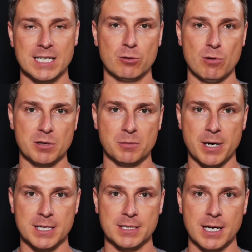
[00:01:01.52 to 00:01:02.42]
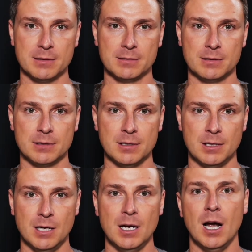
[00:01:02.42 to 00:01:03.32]
a growth mindset?
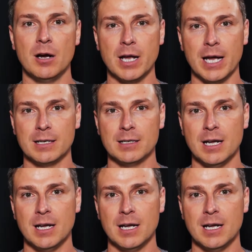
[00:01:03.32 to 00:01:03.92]
Okay,